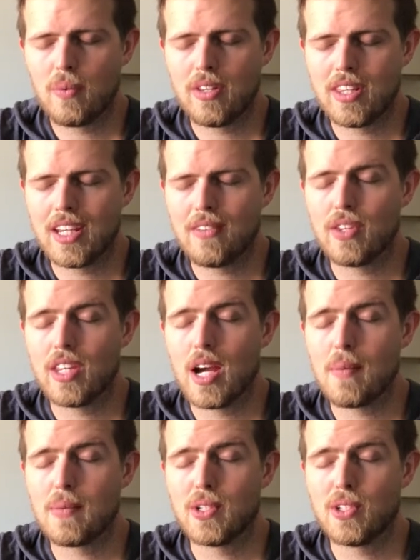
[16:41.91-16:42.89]
We thank you for the
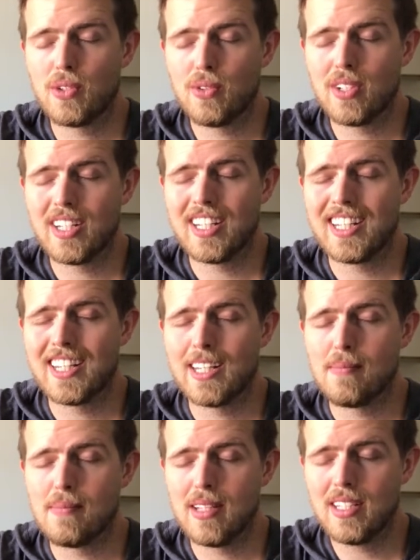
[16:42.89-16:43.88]
opportunity and
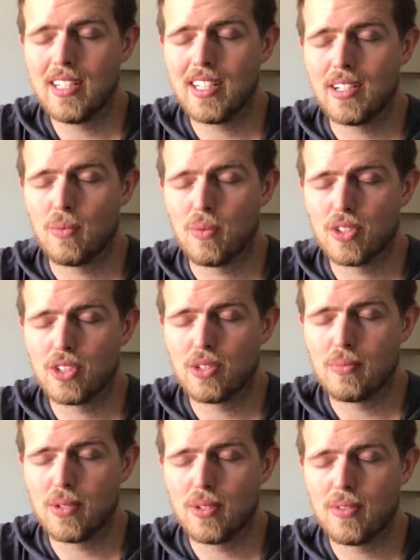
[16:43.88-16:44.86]
the ability to
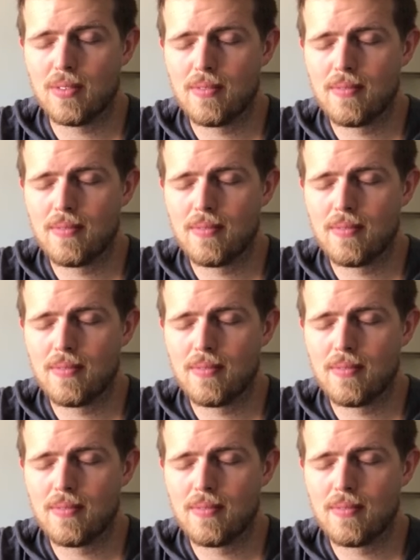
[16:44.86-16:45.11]
worship you.